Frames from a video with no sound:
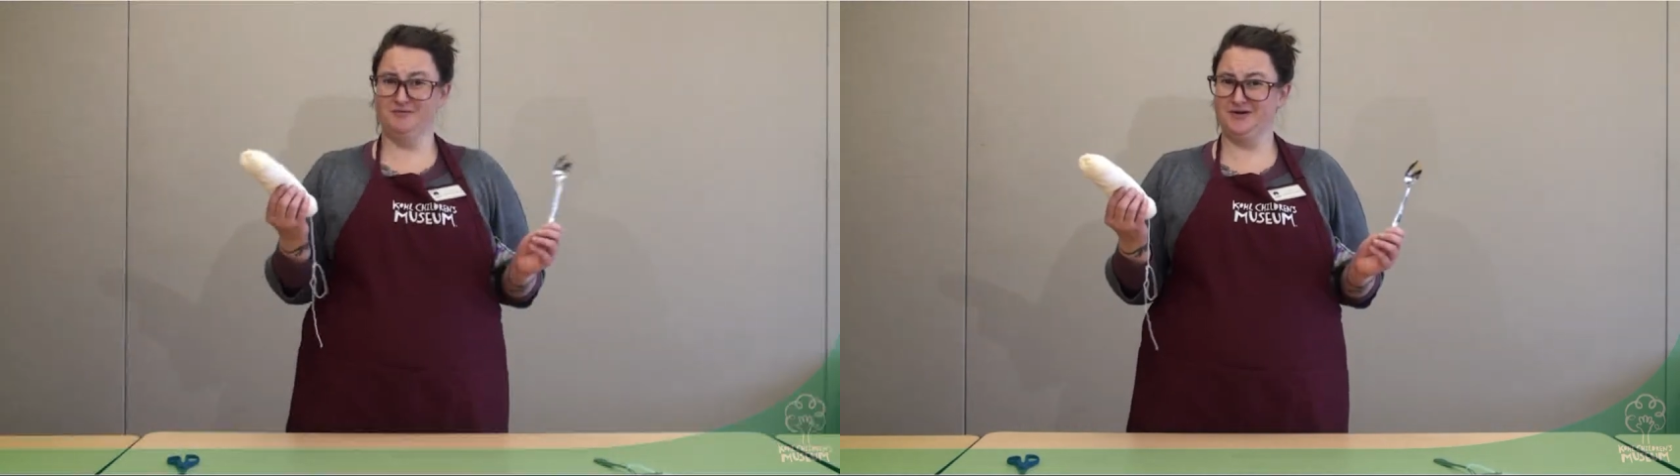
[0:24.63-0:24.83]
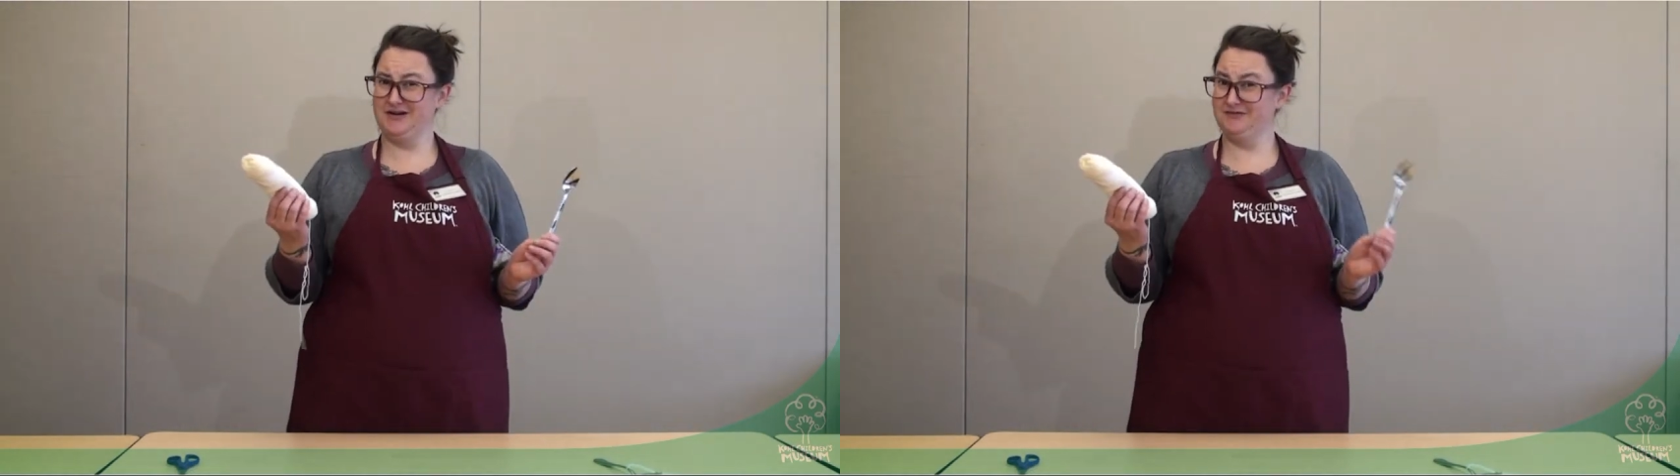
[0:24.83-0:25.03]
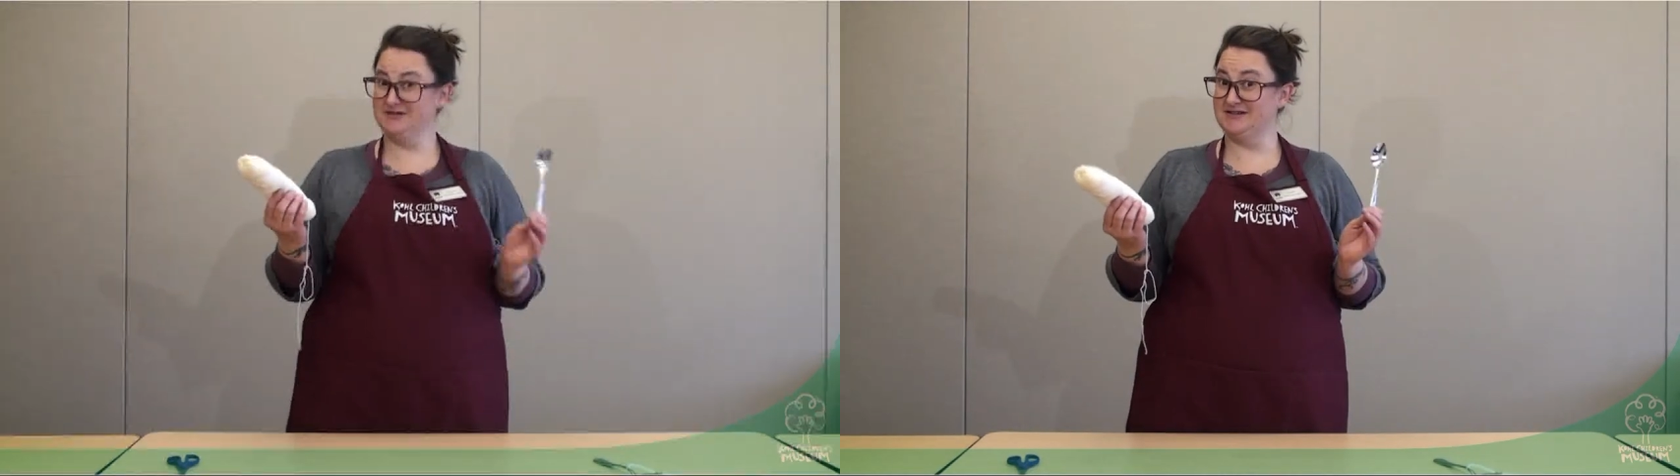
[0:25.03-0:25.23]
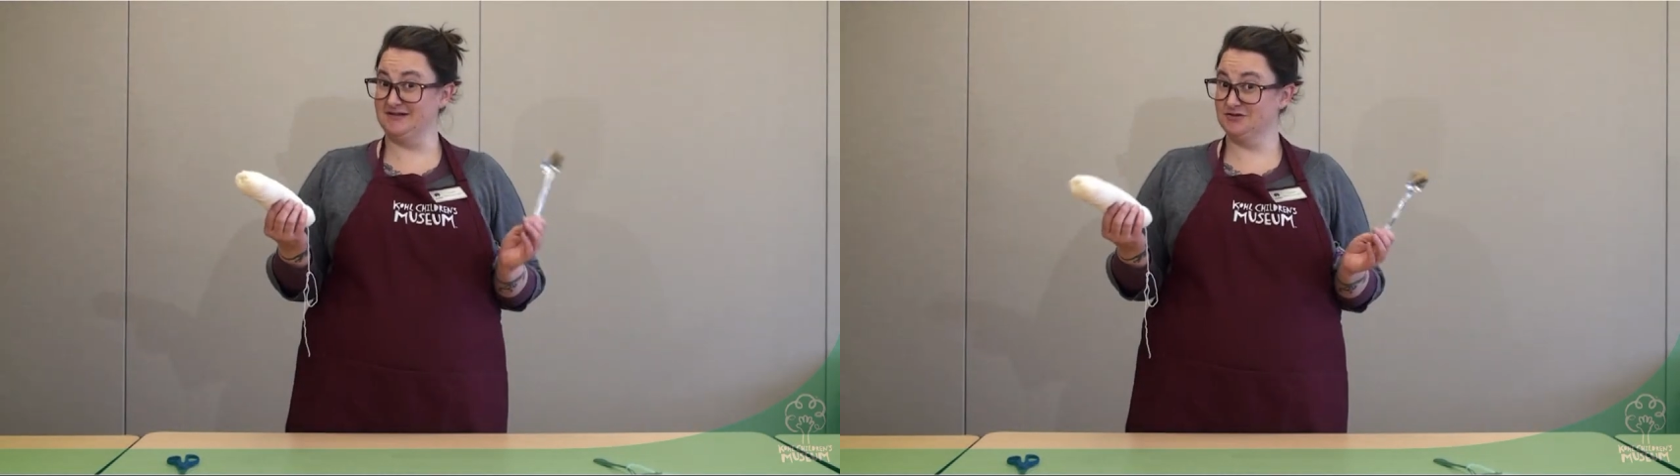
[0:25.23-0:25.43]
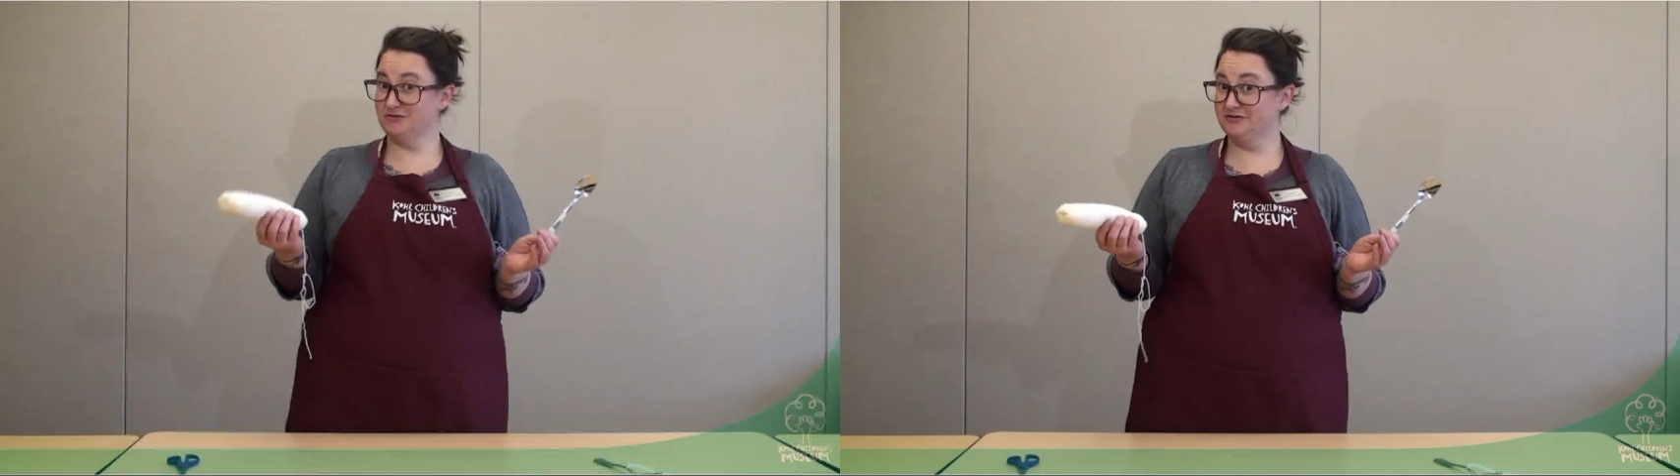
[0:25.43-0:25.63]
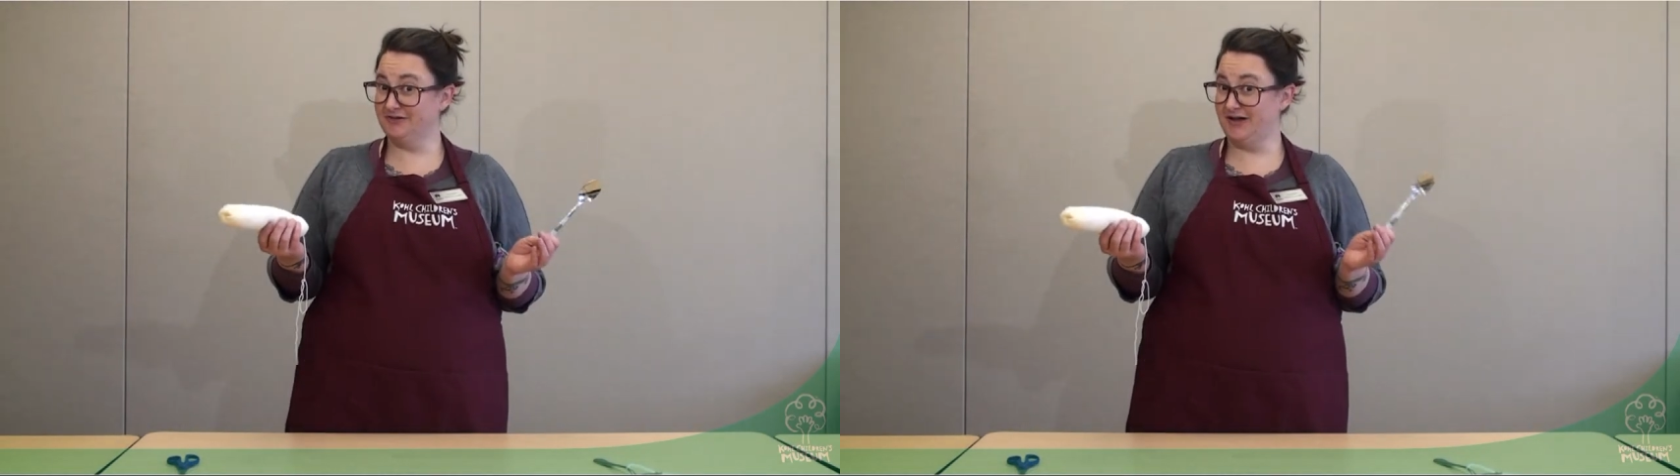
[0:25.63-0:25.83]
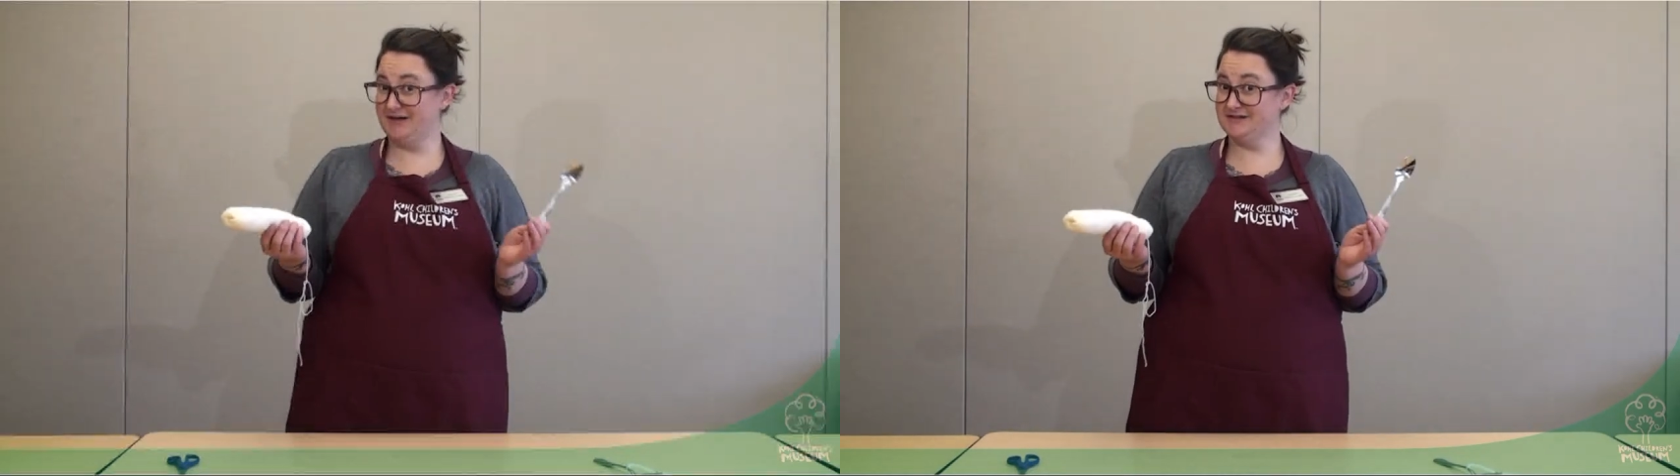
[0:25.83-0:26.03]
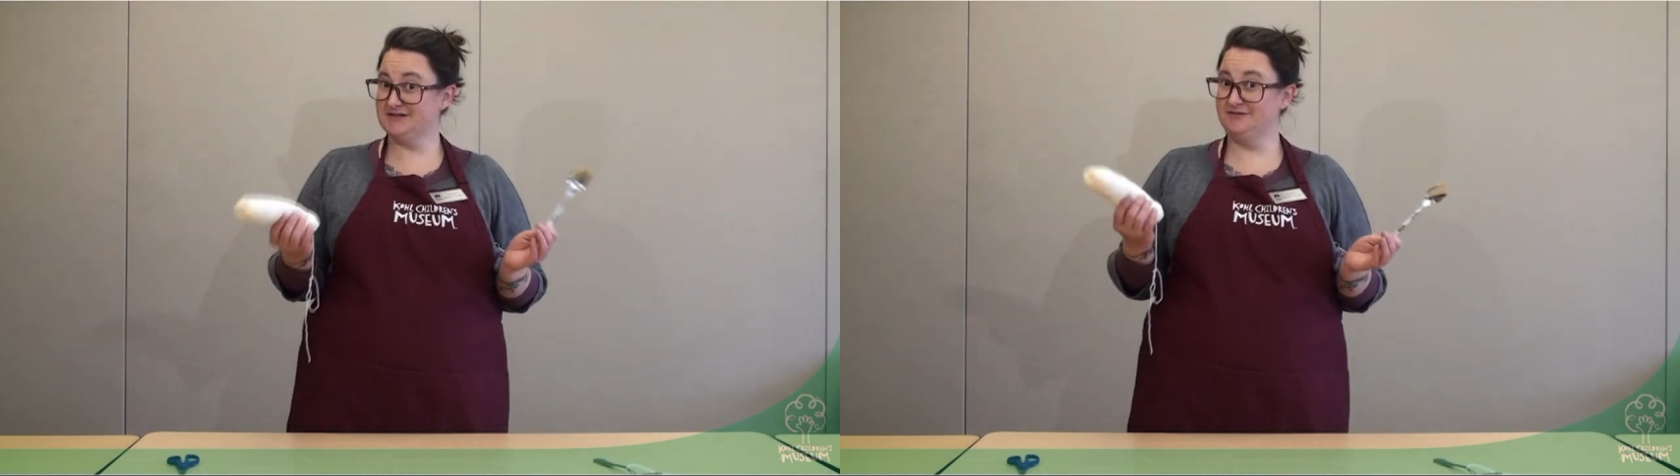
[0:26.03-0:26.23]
but even dental floss,